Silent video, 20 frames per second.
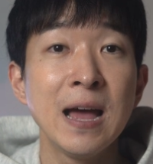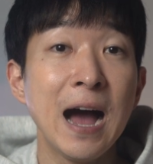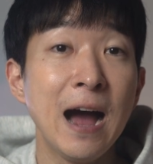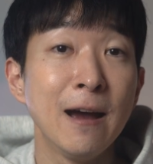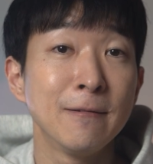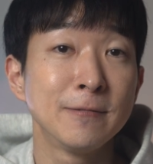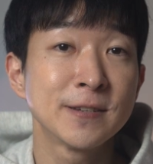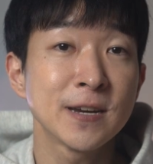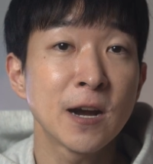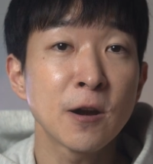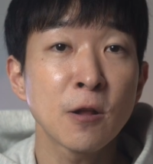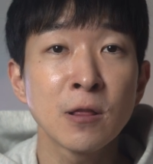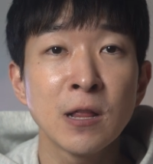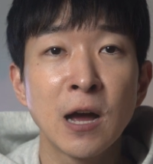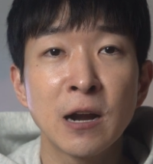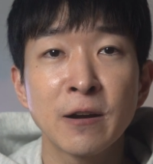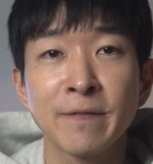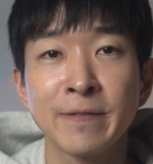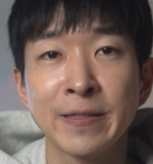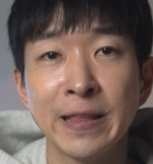I've shot a
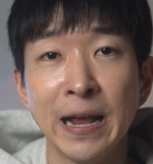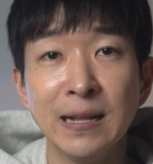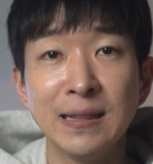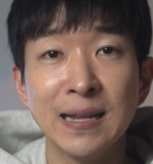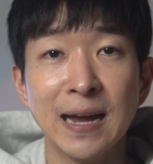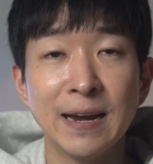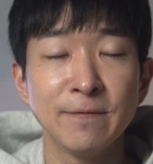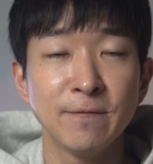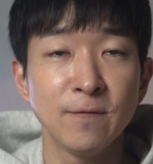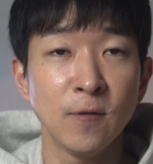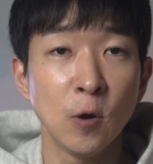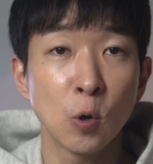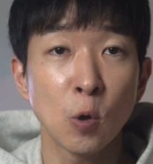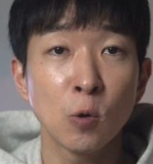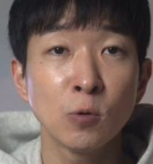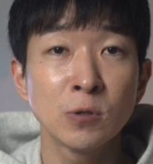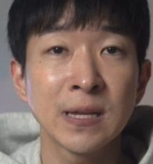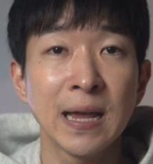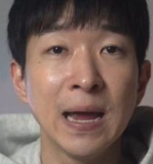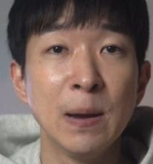lot of daytime
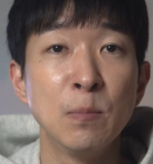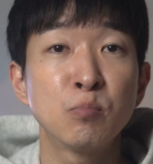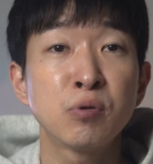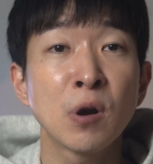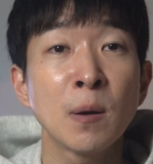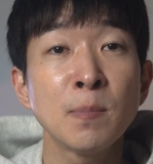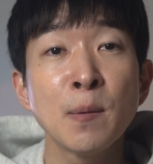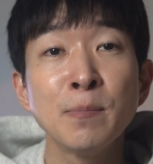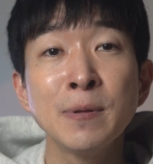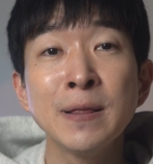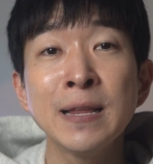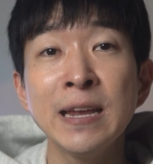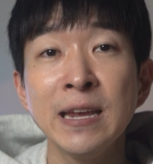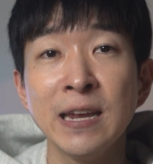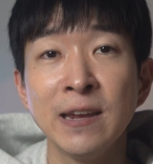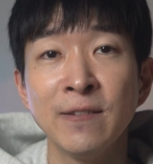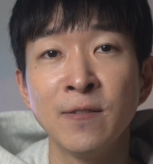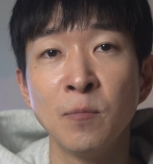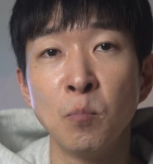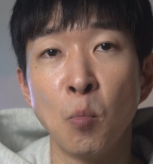photos and probably
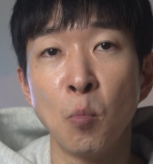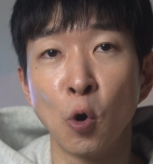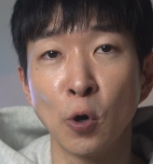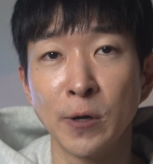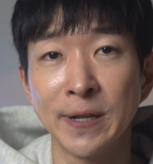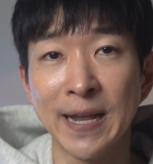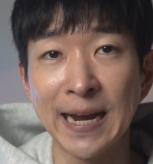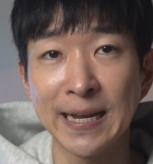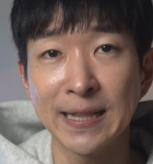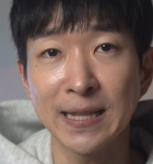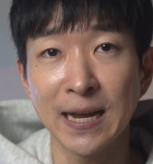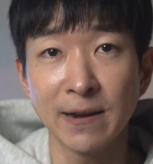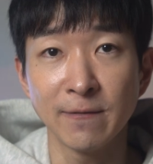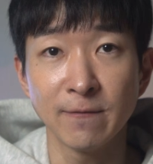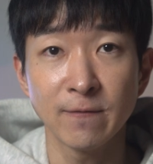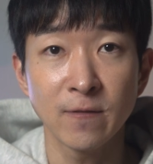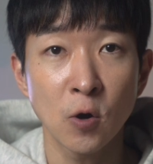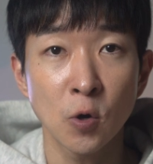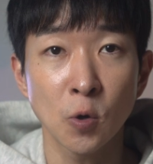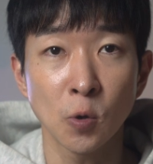even more nighttime
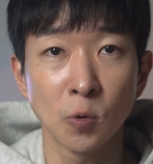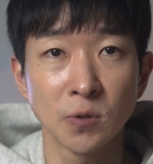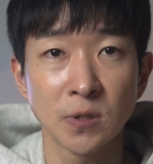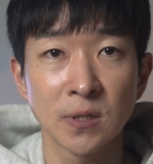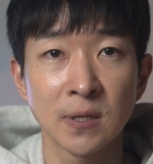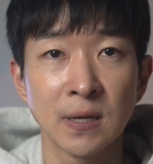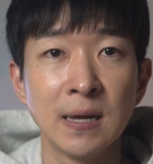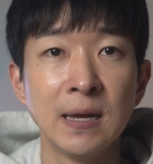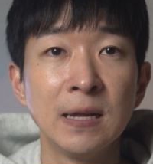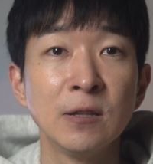photos.